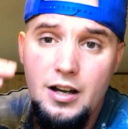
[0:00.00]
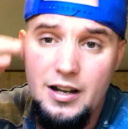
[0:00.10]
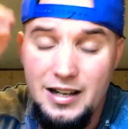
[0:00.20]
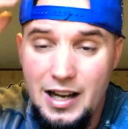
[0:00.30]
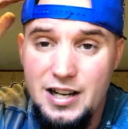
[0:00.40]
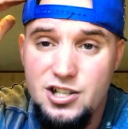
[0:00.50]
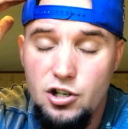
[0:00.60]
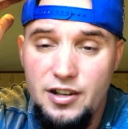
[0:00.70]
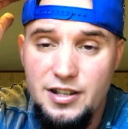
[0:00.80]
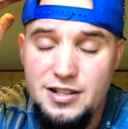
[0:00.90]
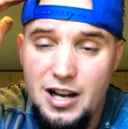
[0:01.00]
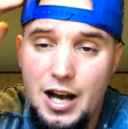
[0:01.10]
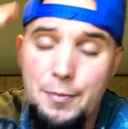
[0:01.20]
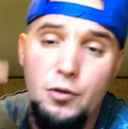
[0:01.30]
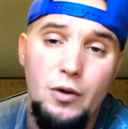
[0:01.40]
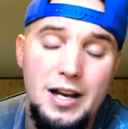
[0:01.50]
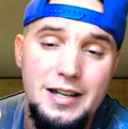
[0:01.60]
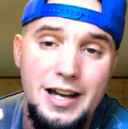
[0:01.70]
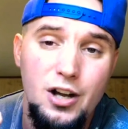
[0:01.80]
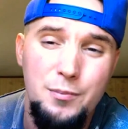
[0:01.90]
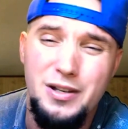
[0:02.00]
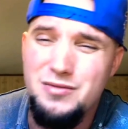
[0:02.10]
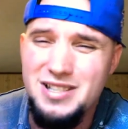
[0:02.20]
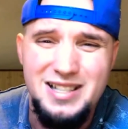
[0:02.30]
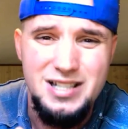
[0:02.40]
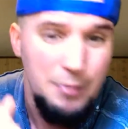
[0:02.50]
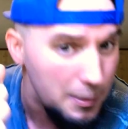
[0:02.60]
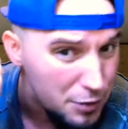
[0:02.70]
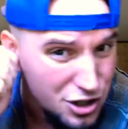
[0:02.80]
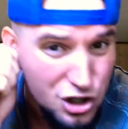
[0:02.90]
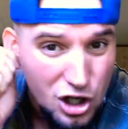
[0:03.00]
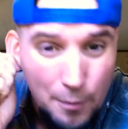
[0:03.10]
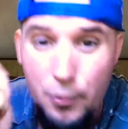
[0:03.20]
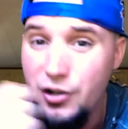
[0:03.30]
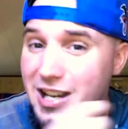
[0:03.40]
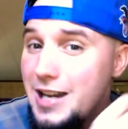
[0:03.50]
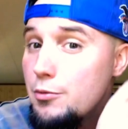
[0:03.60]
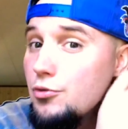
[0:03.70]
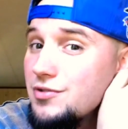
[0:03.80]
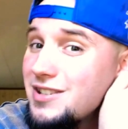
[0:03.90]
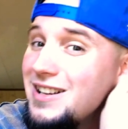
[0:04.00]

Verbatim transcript: Uh, it kind of started at the top and ran down, but it was like somebody put jumper cables